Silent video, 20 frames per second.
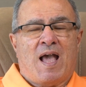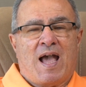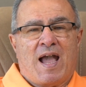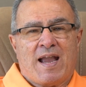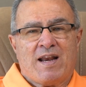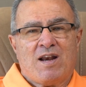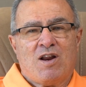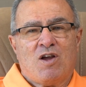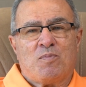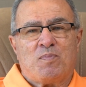
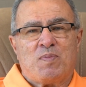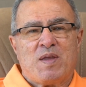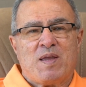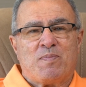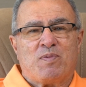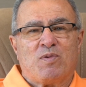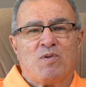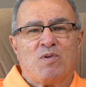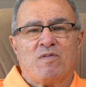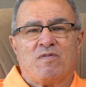I know
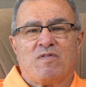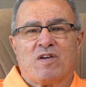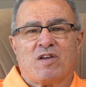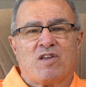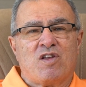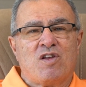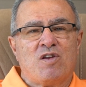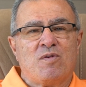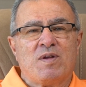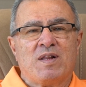people who have
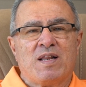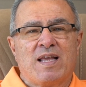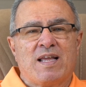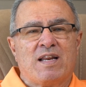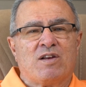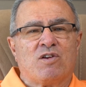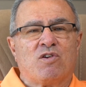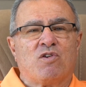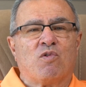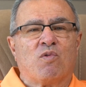
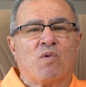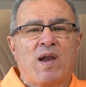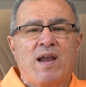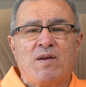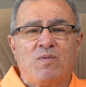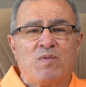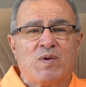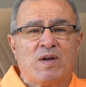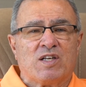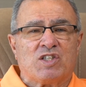accumulated
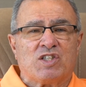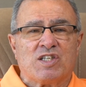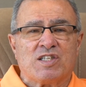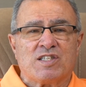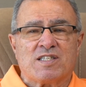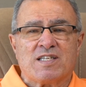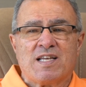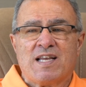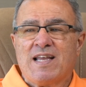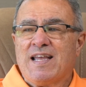great
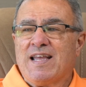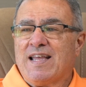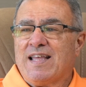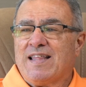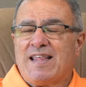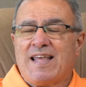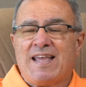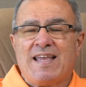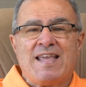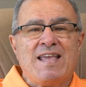riches,
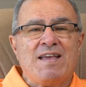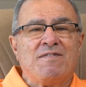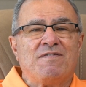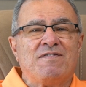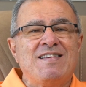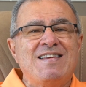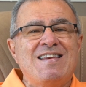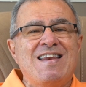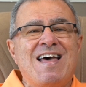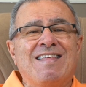they
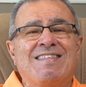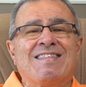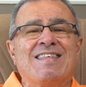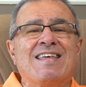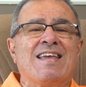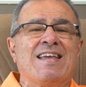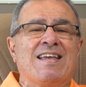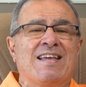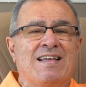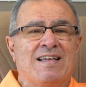give
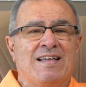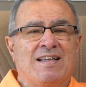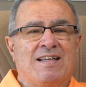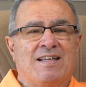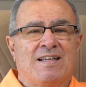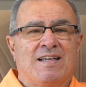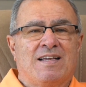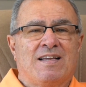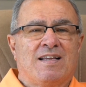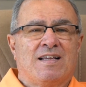nothing
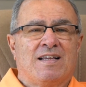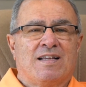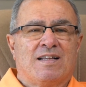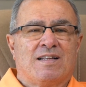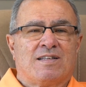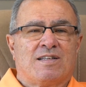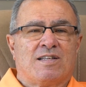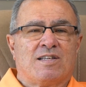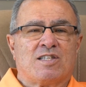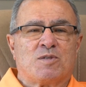
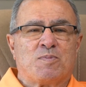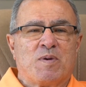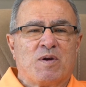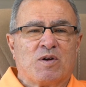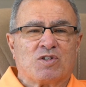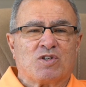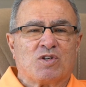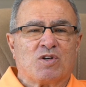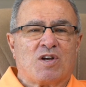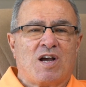to
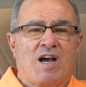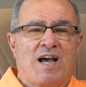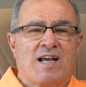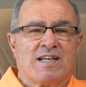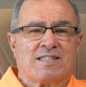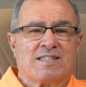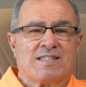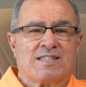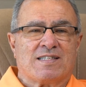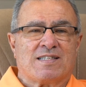spiritual
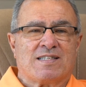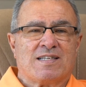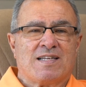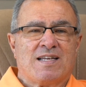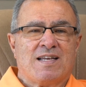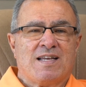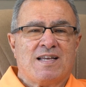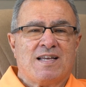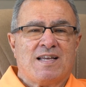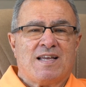causes.
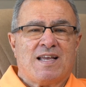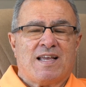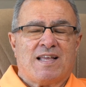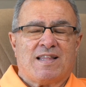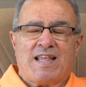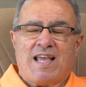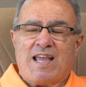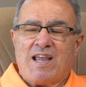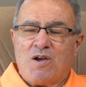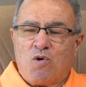
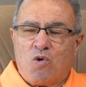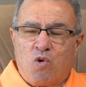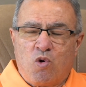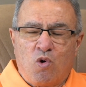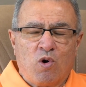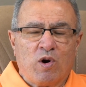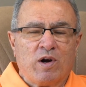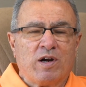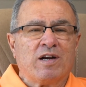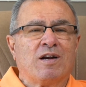They
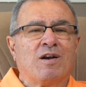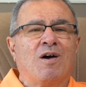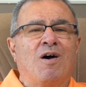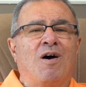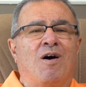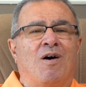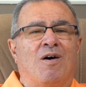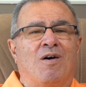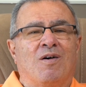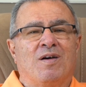hoard it
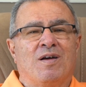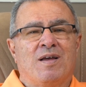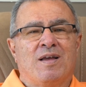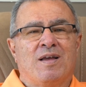all.